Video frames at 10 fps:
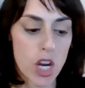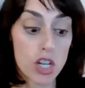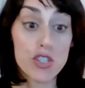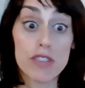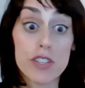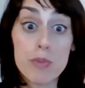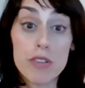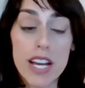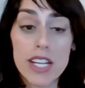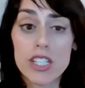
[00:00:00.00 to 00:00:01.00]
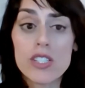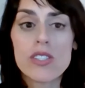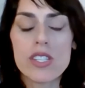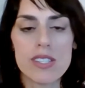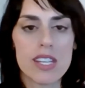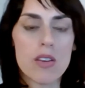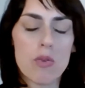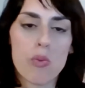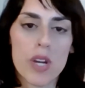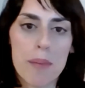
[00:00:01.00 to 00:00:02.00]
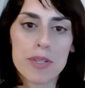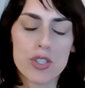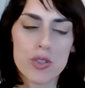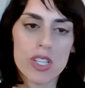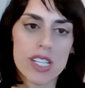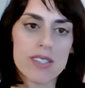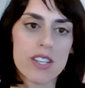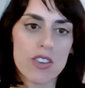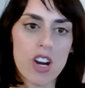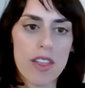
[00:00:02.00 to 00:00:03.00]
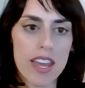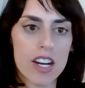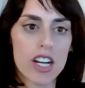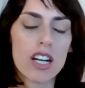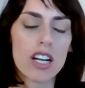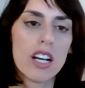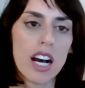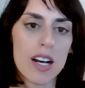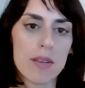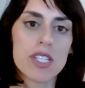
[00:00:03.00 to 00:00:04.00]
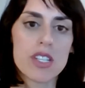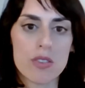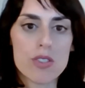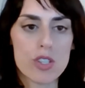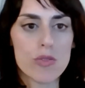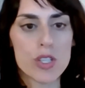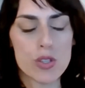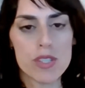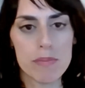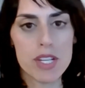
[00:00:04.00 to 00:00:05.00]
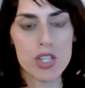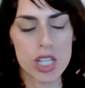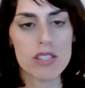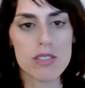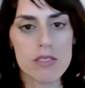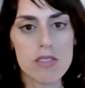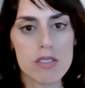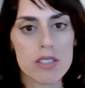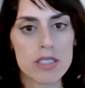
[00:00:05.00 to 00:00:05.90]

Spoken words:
service providers to see what opportunities there are there to reduce emissions.